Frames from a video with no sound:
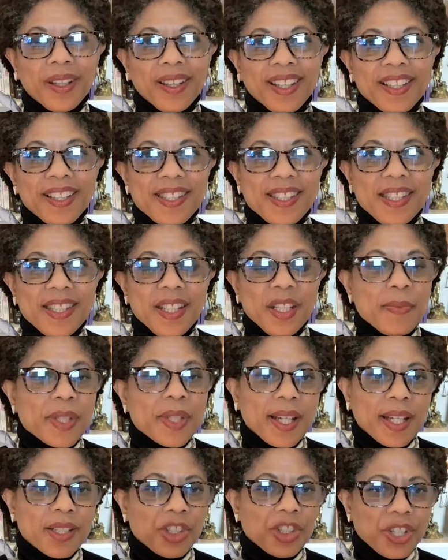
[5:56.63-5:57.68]
it seems
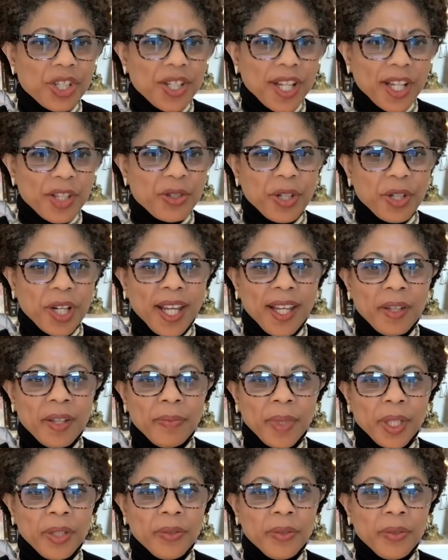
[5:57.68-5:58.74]
like just yesterday in
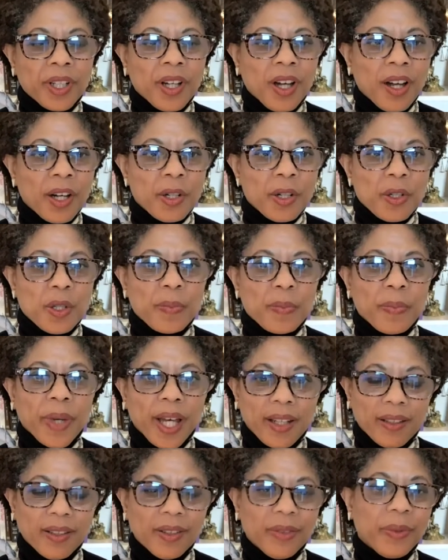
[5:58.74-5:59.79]
many regards,
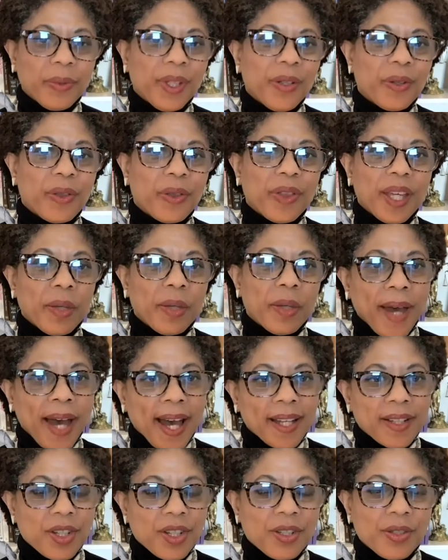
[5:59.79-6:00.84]
but when you think
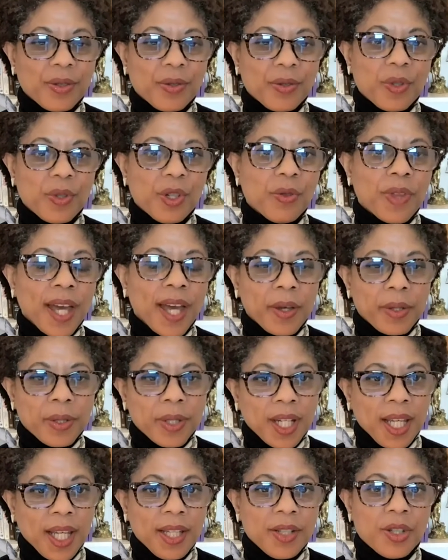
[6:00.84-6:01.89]
back to
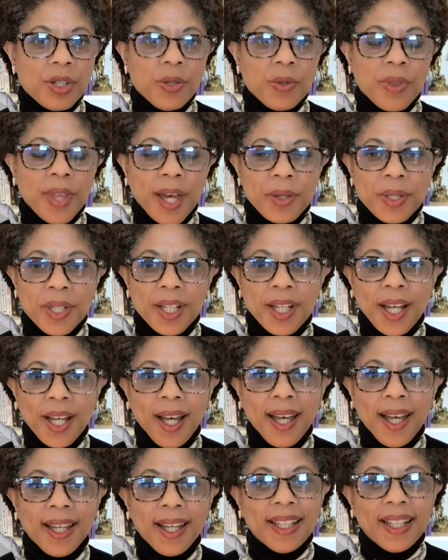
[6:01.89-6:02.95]
2008,
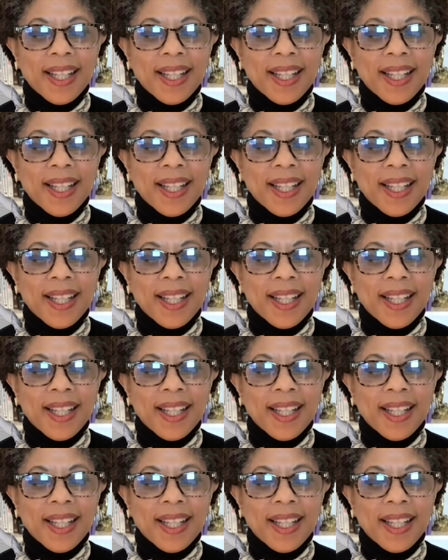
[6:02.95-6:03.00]
2009,